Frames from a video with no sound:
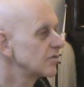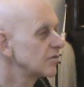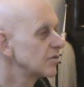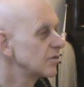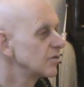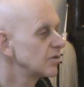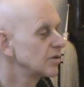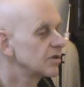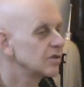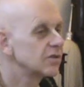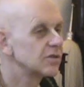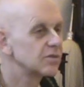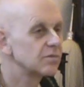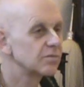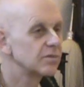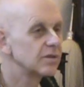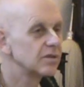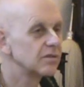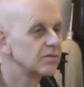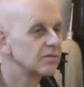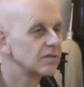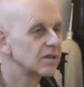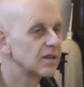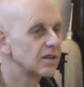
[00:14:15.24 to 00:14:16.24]
devotees. We
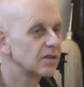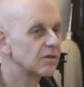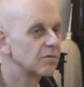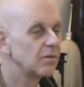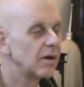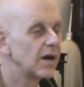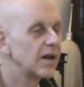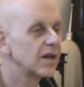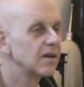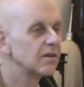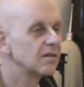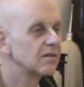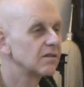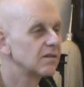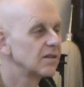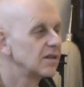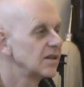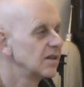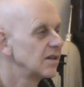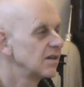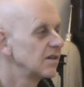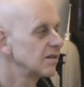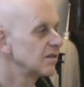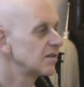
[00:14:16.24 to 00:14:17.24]
will acquire
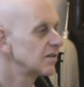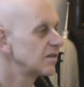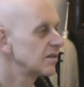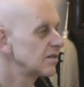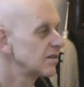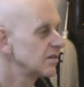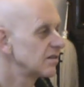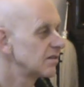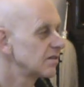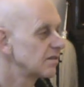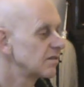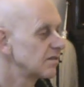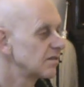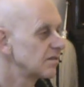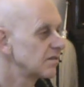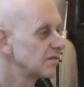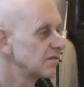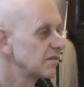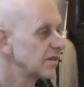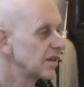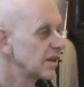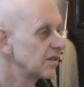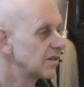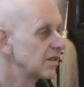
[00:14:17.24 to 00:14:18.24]

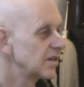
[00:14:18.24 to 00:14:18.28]
we